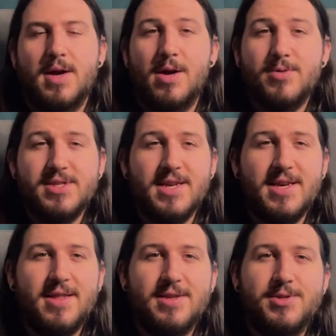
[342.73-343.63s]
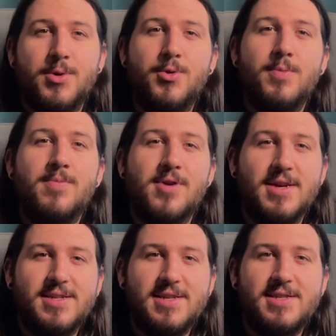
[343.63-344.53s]
I will say that this whole
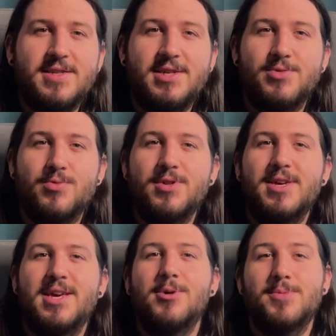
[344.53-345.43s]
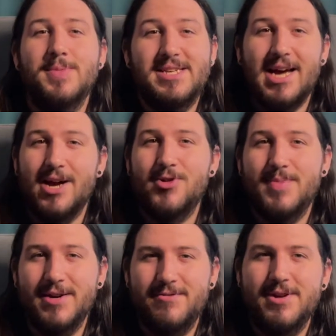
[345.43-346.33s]
process has really helped me tackle
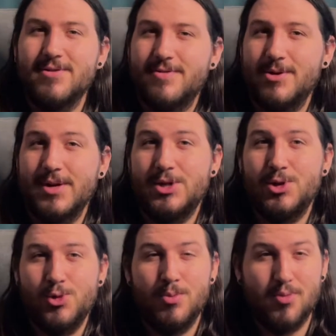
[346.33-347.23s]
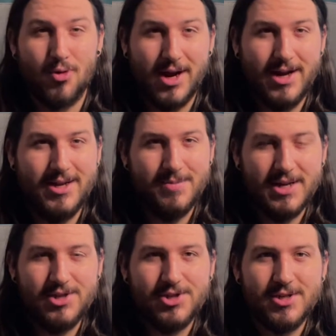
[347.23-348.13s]
my fear of going too bright in
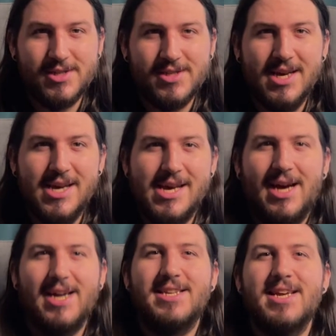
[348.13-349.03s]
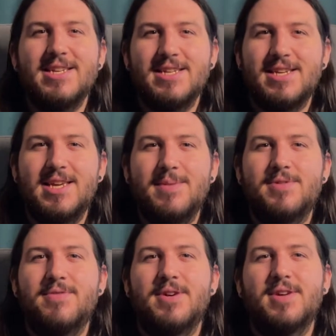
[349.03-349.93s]
miniatures. I tend to keep
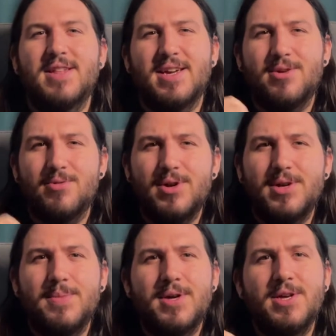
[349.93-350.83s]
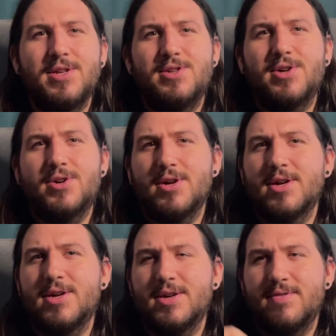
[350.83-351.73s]
very grim,
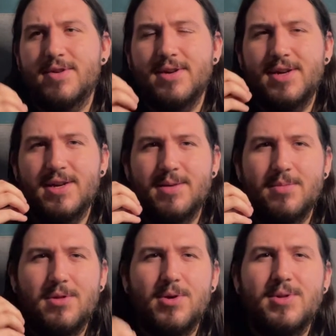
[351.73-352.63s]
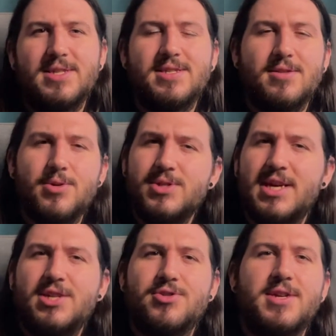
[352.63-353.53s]
dark, very low
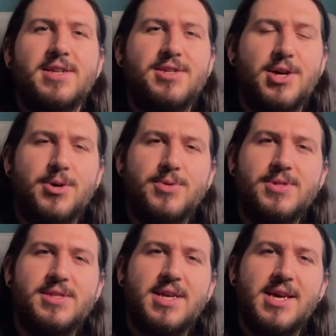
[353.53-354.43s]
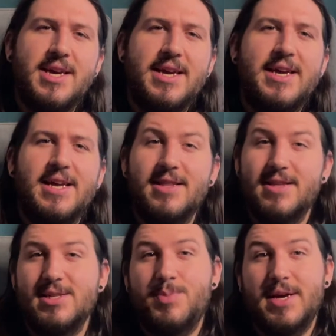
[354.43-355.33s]
saturated tones, and
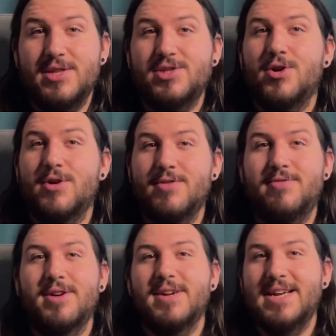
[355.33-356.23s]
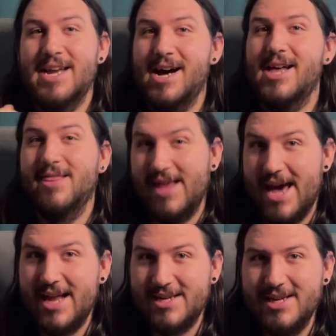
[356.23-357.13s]
these paints are very not
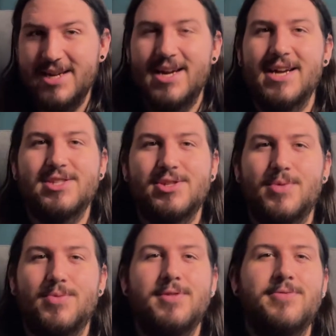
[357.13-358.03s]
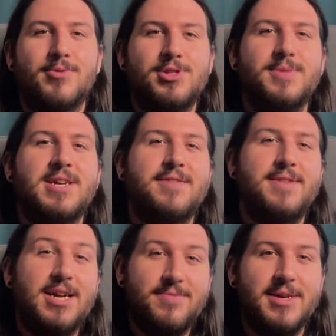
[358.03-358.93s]
that, and so it really forced me kind of
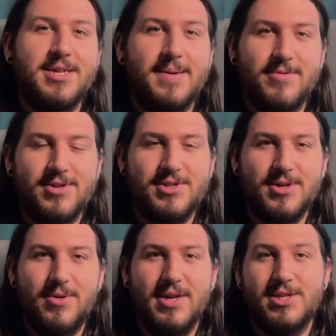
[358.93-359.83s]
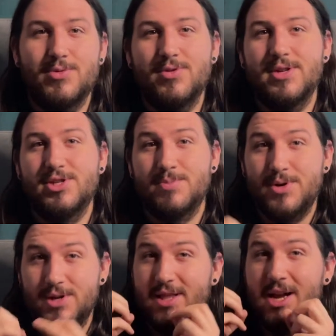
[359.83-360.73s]
out of my comfort zone and to really just
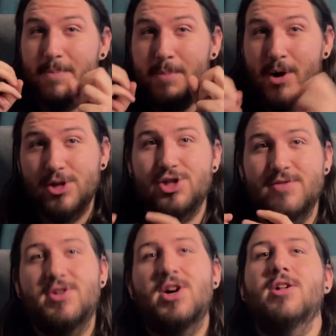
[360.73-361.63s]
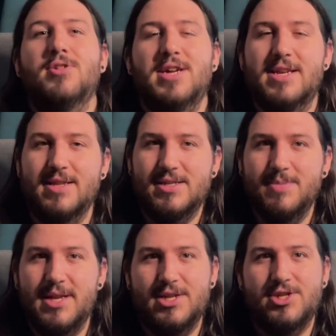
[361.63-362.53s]
put a lot of punch of color into this
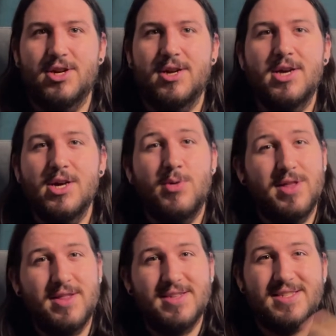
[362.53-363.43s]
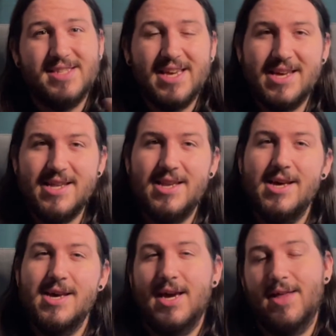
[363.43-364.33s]
miniature. With the skin
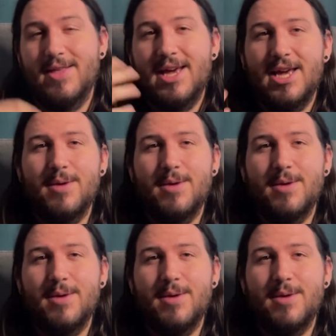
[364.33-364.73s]
and the